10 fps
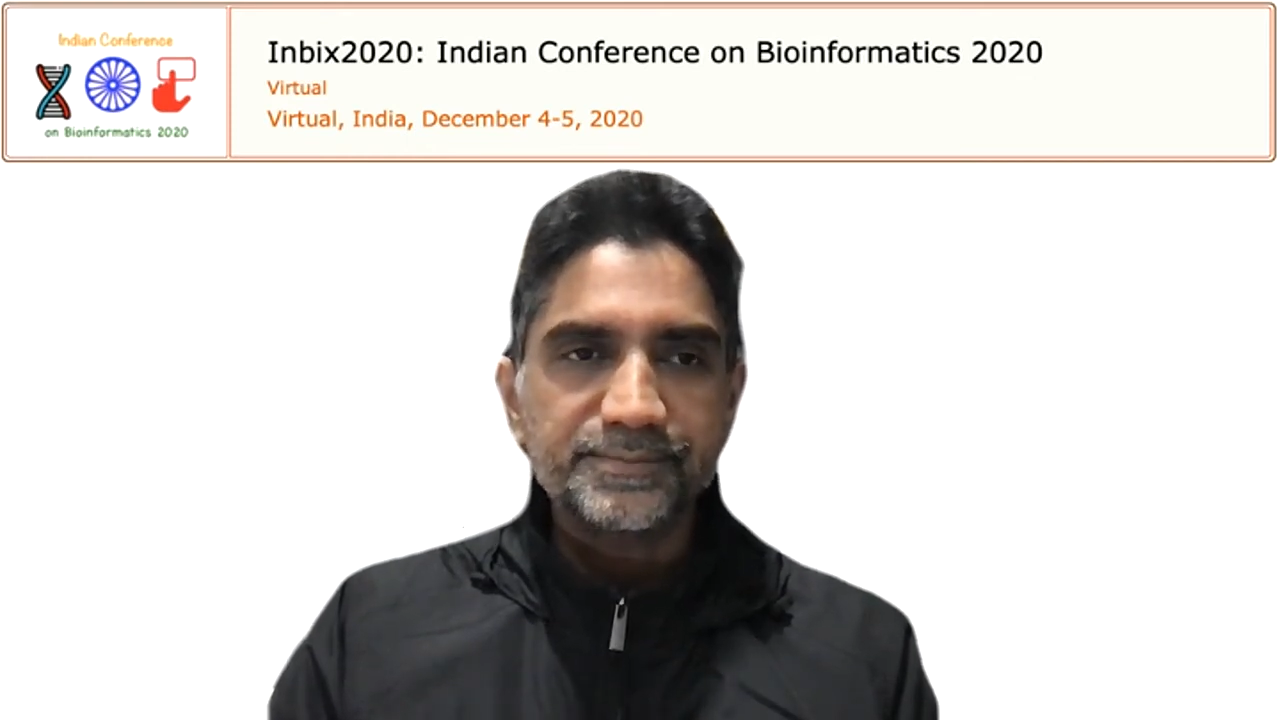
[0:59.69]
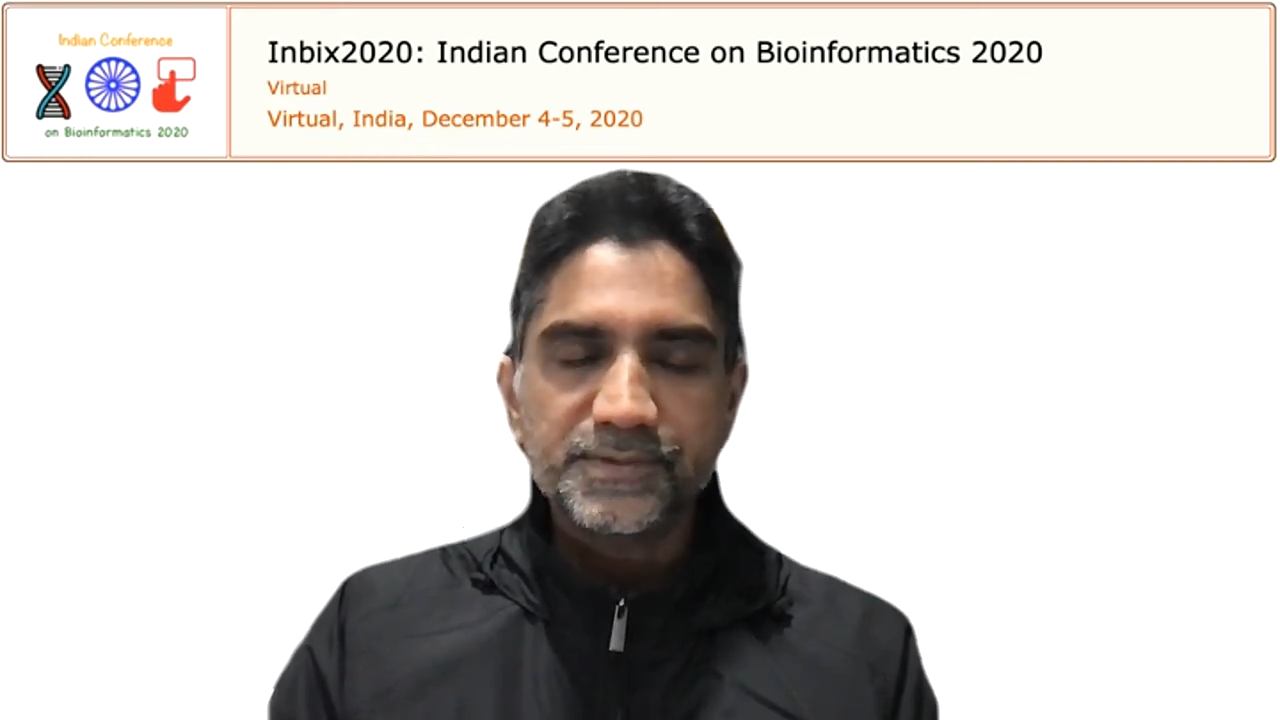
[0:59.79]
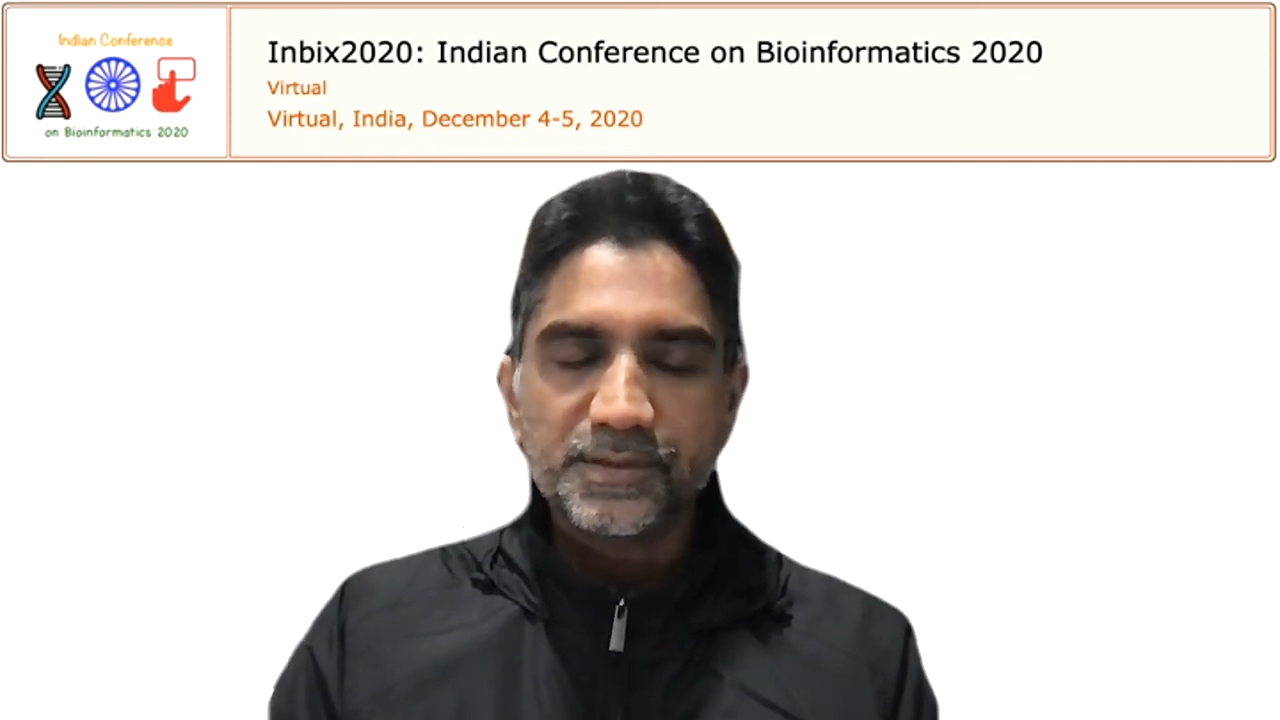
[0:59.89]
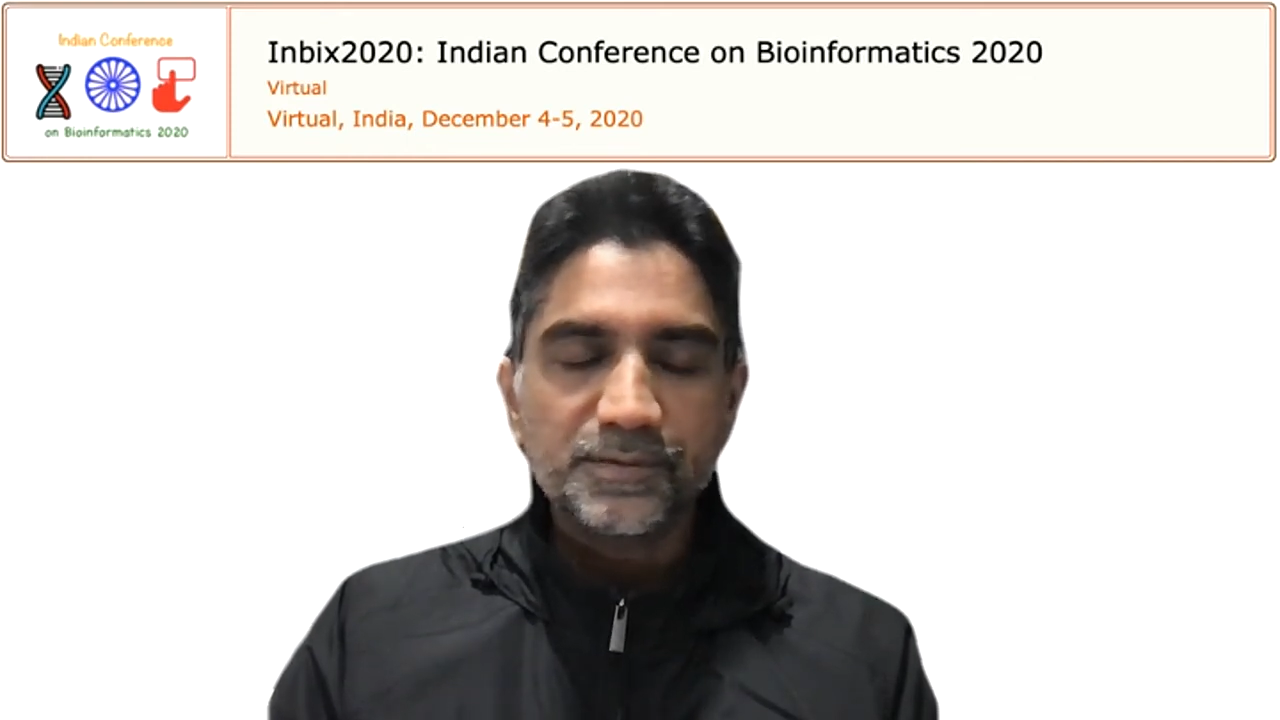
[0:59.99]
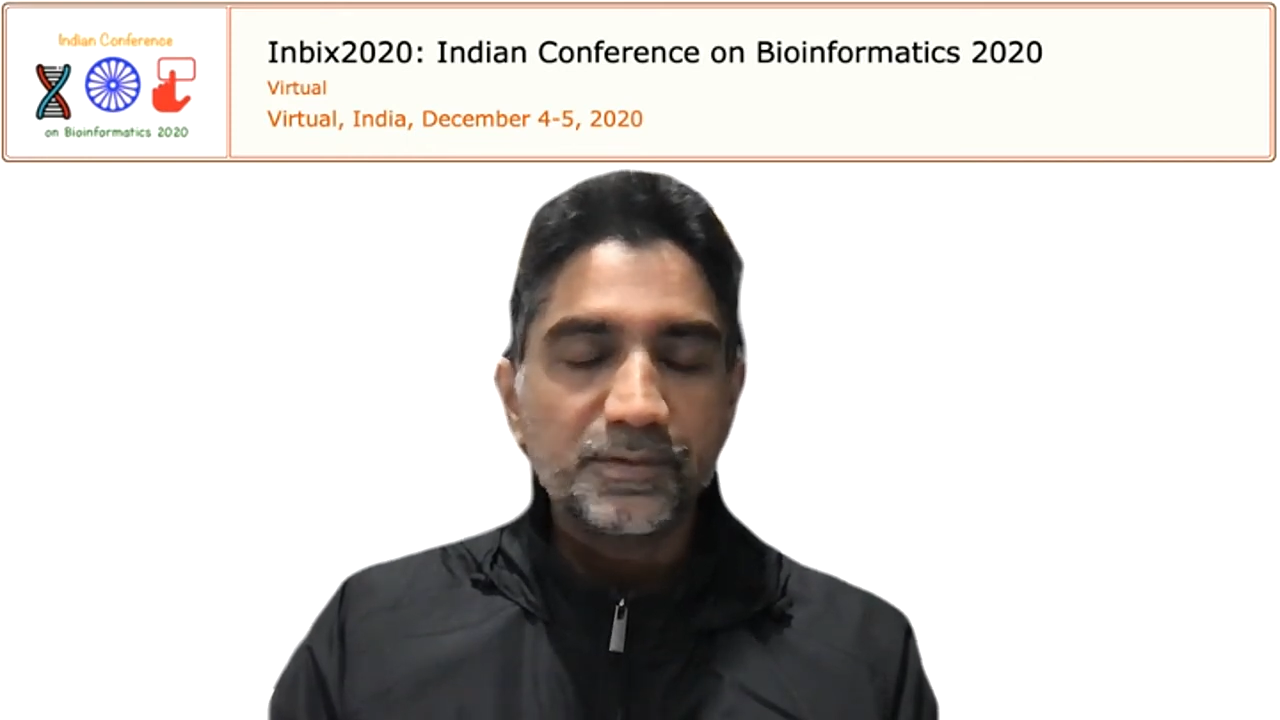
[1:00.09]

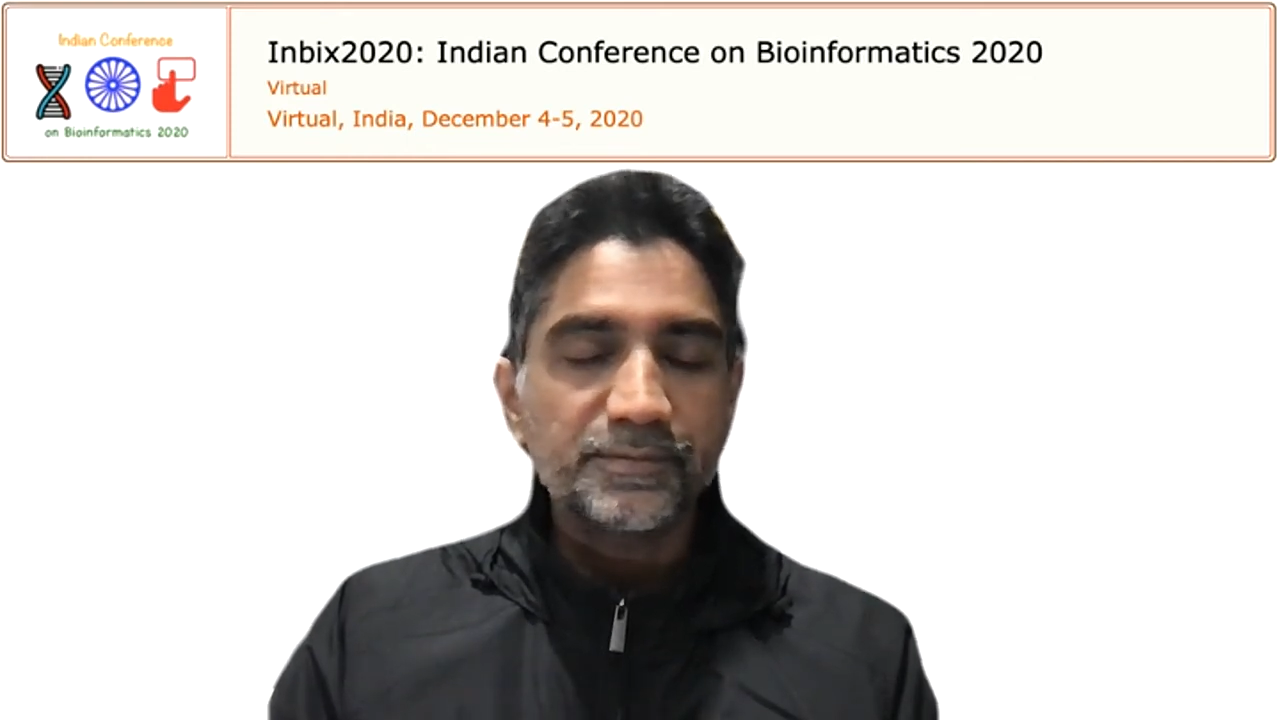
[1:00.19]
slew